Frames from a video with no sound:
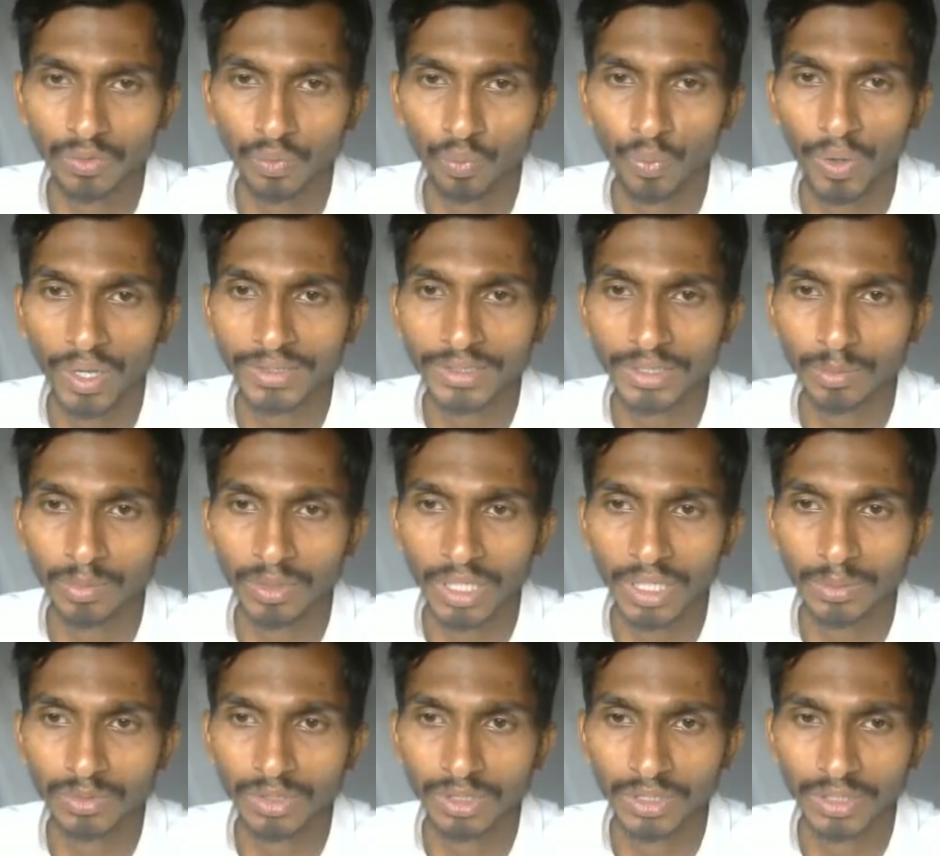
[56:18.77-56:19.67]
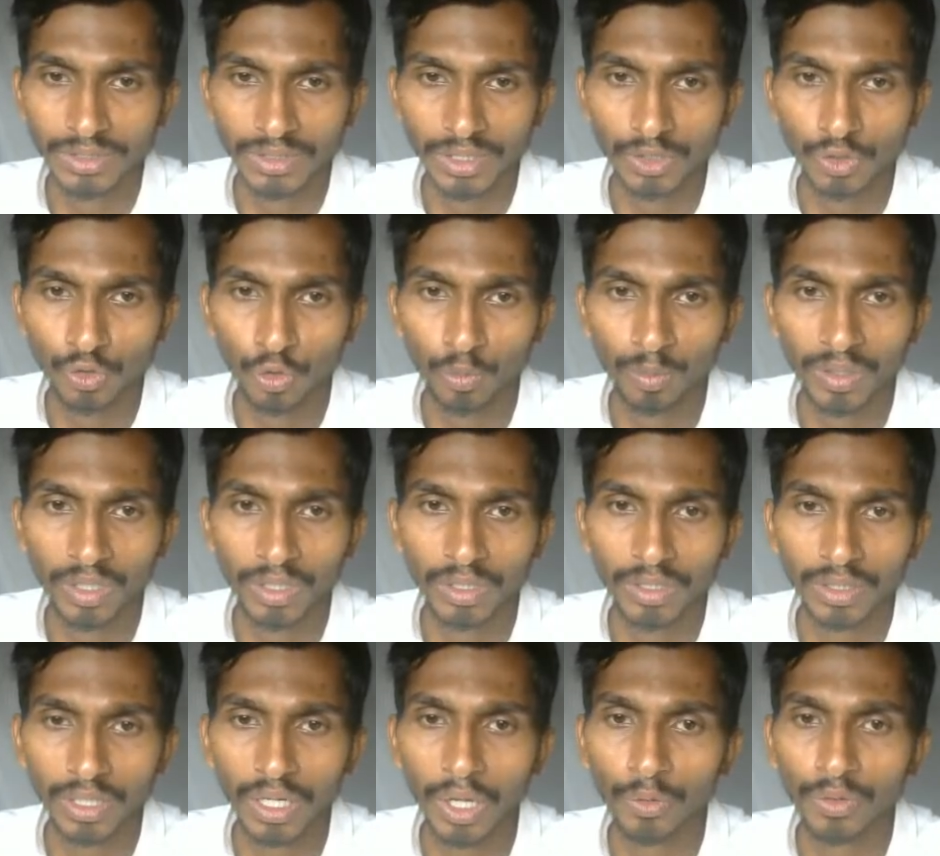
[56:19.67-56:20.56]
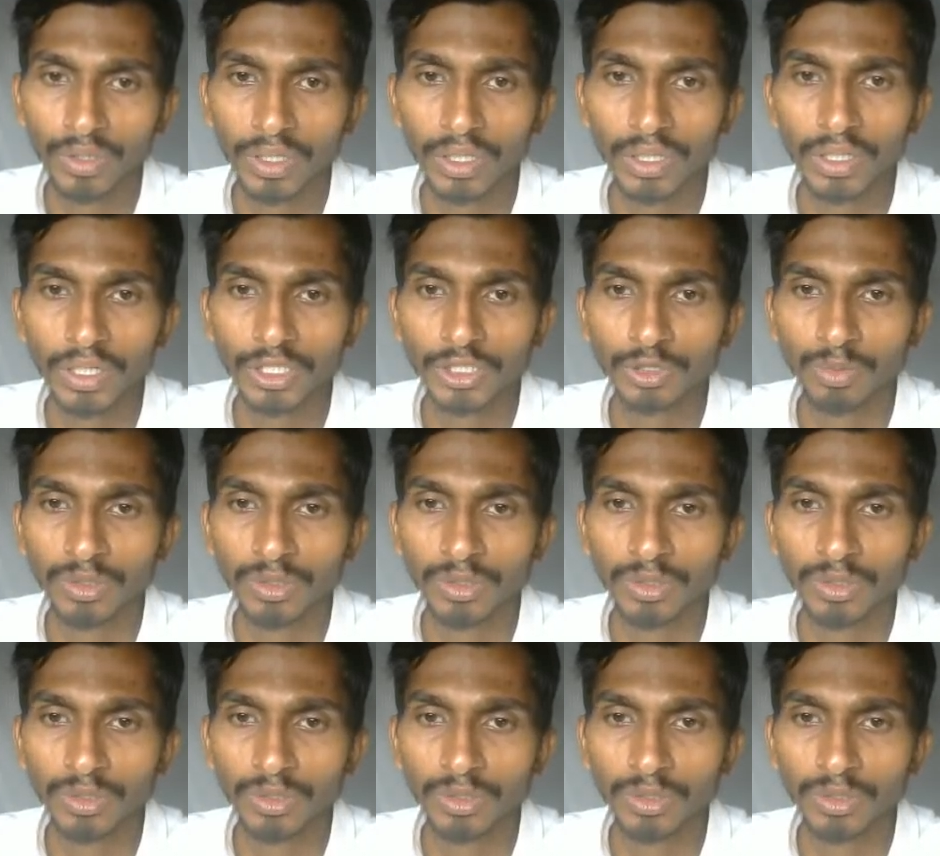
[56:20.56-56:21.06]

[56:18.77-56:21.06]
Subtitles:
Why sometimes it doesn't open? Cloudinary treats